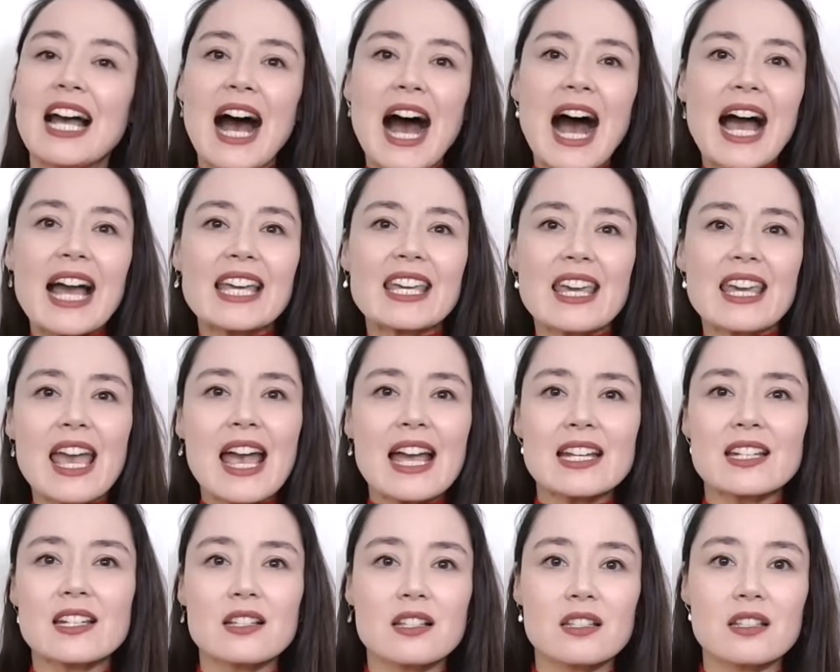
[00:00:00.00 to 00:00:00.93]
I
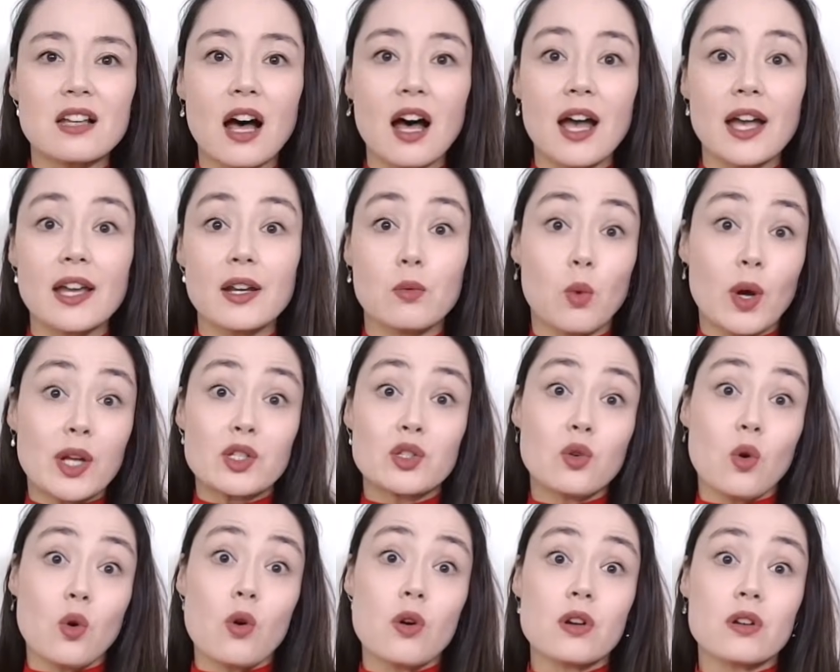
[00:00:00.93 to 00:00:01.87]
can't decide what to
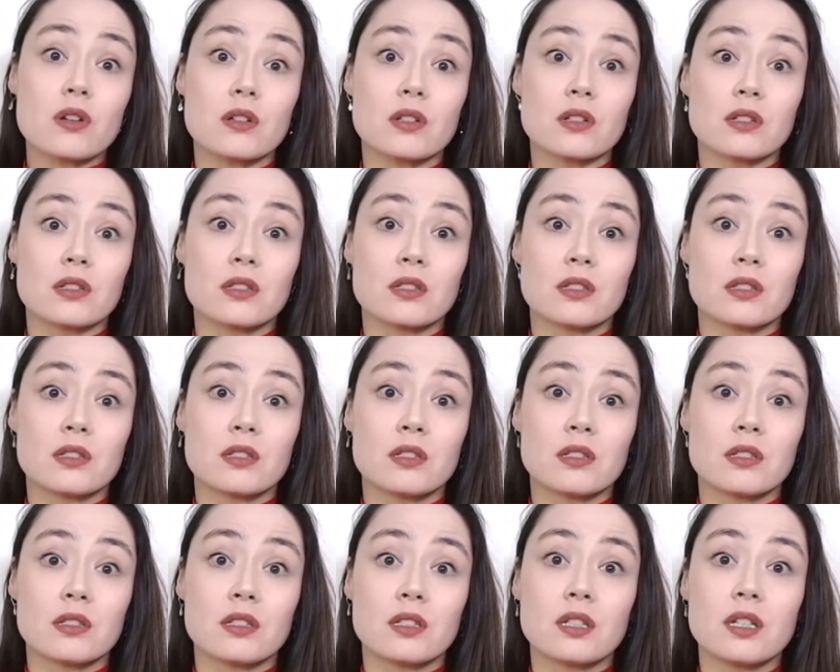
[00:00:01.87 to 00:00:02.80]
order.
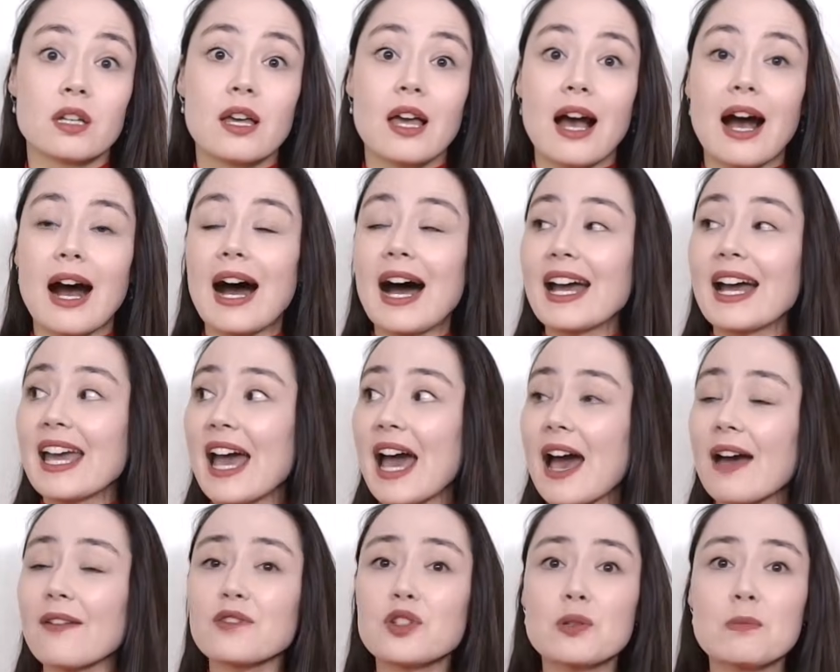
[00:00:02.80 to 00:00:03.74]
I
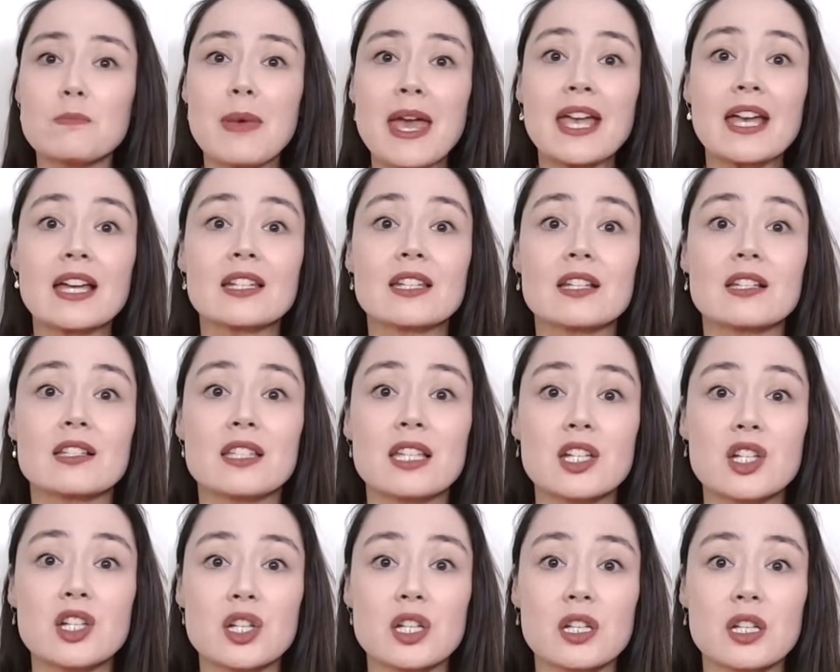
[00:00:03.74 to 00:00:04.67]
have to make a
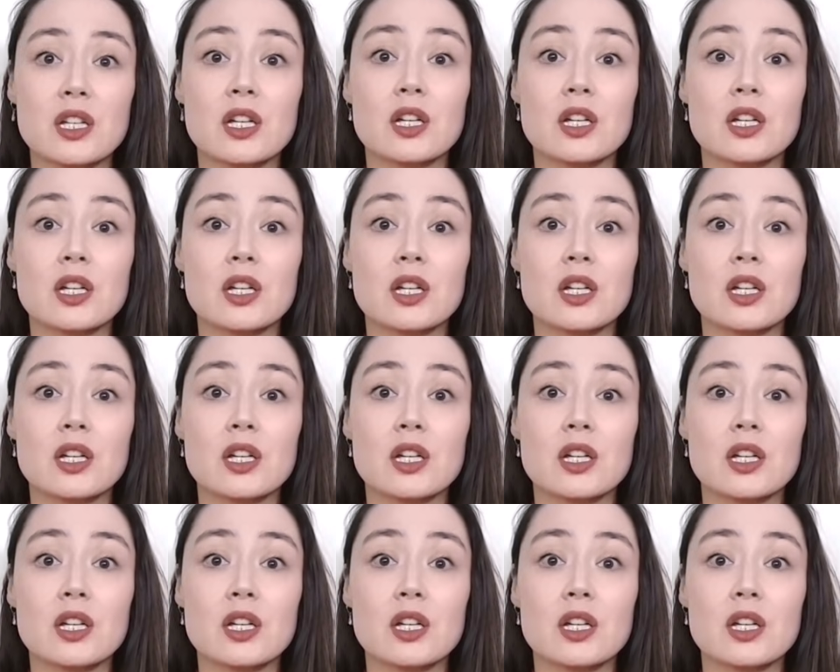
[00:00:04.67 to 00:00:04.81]
decision